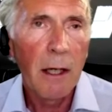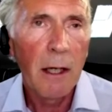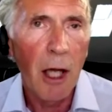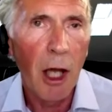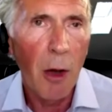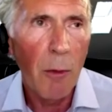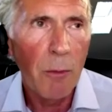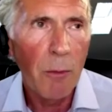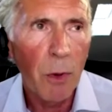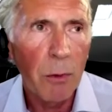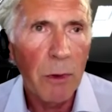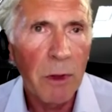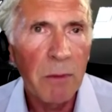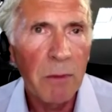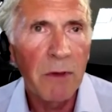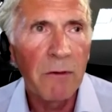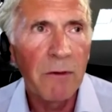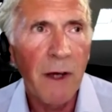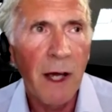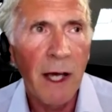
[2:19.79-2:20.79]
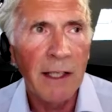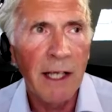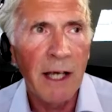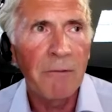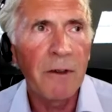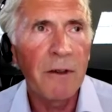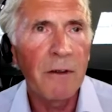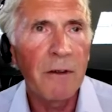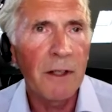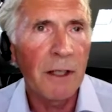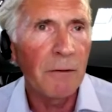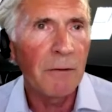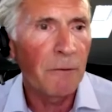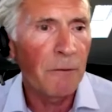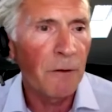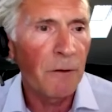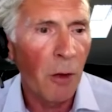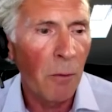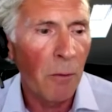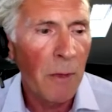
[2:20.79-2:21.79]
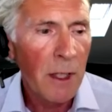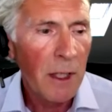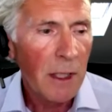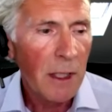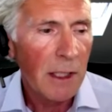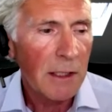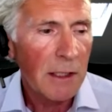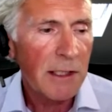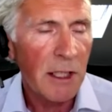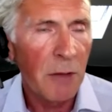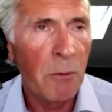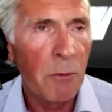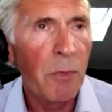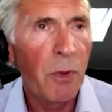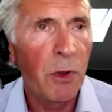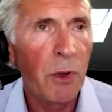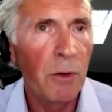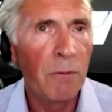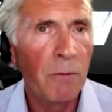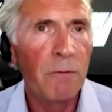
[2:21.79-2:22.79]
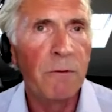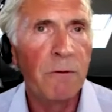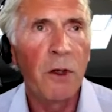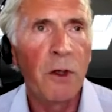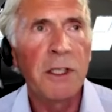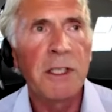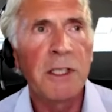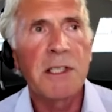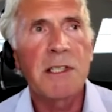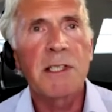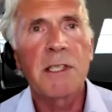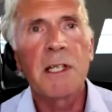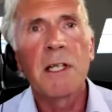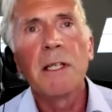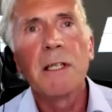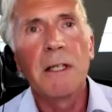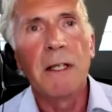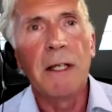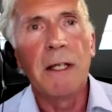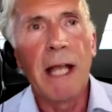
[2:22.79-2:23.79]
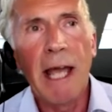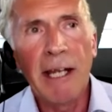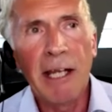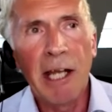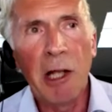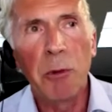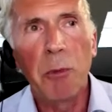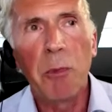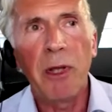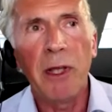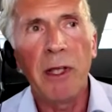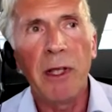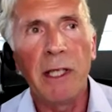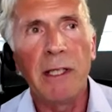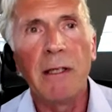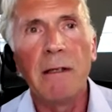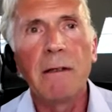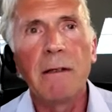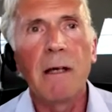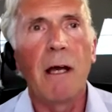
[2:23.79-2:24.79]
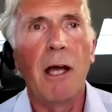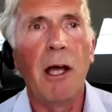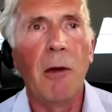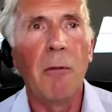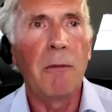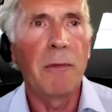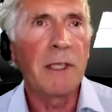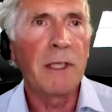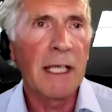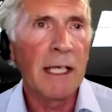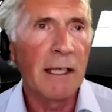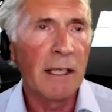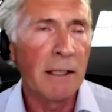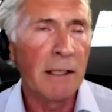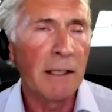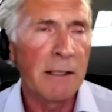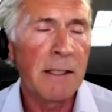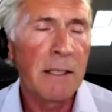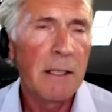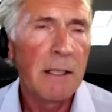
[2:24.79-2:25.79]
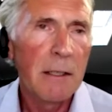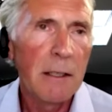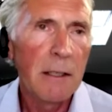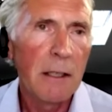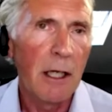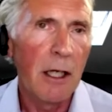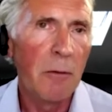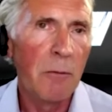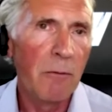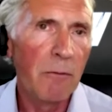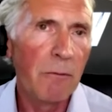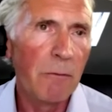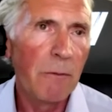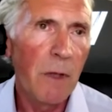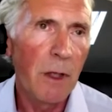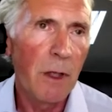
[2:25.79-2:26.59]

uh, but we provide everything from a simple voice and NLP um, geared um,